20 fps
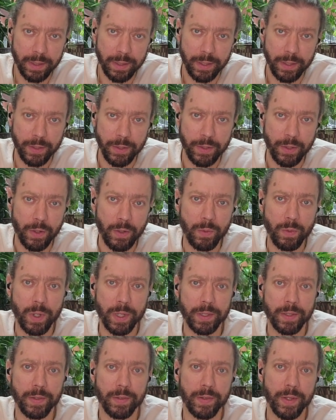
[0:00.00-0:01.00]
you don't
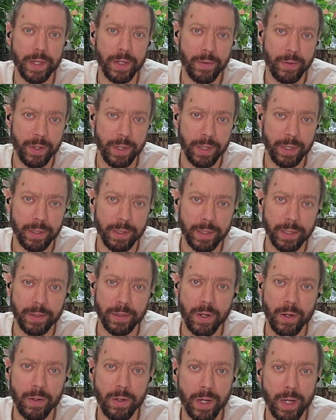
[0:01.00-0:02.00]
want to think critically,
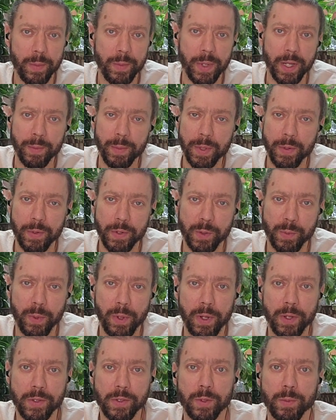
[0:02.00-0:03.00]
grow up and be
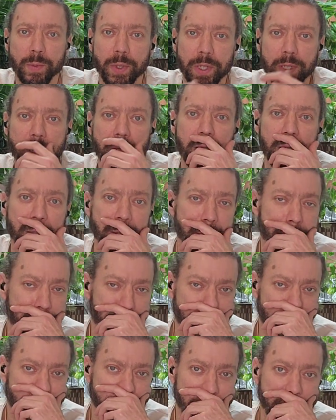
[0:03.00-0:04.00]
responsible, but
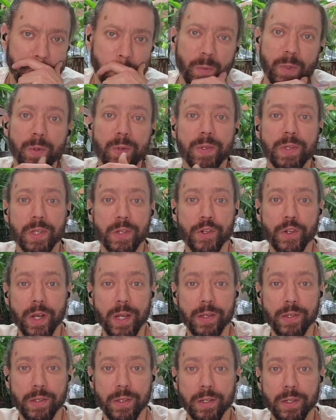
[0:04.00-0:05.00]
nonetheless, we would
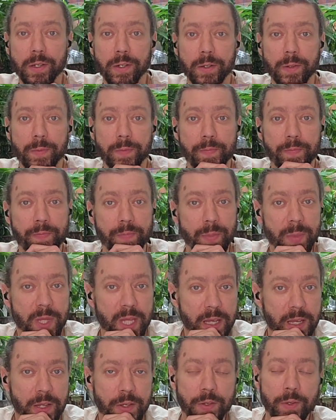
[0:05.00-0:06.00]
suggest here
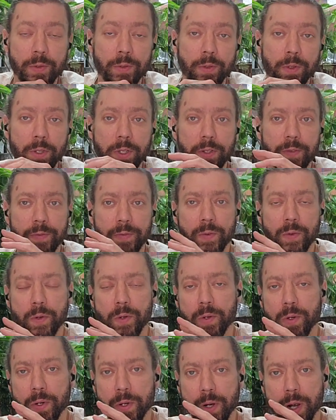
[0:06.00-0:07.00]
is you look
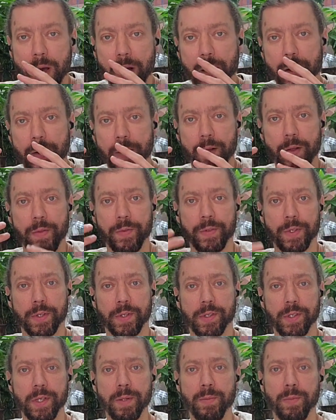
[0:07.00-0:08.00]
for the
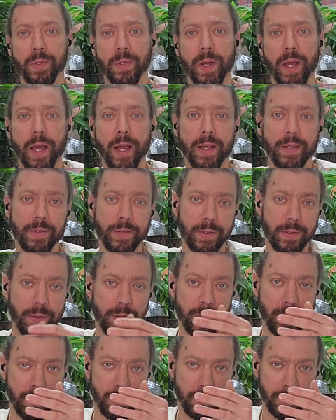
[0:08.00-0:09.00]
simple
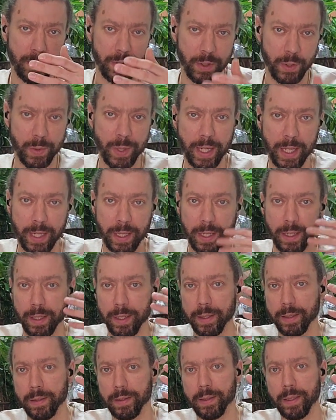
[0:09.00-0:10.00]
answer, the quickie,
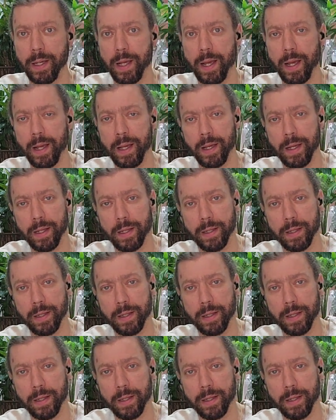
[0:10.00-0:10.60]
and